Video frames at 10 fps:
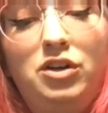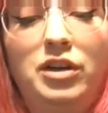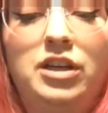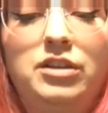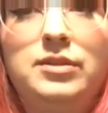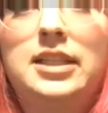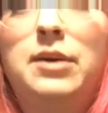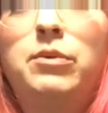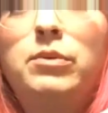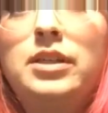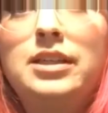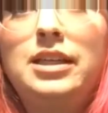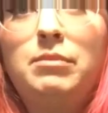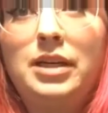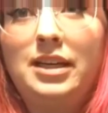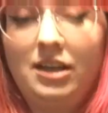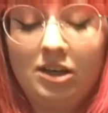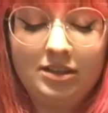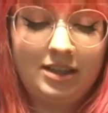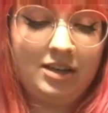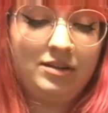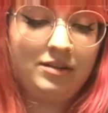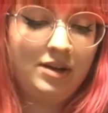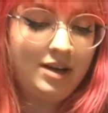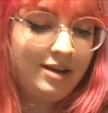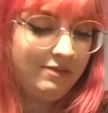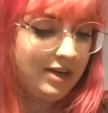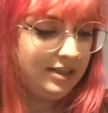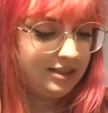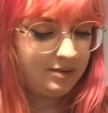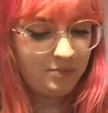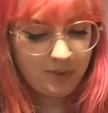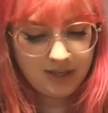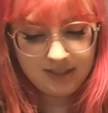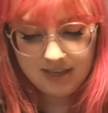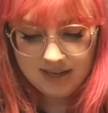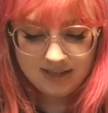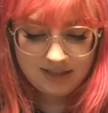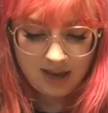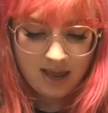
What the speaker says: You can use that really big yarn that you find some places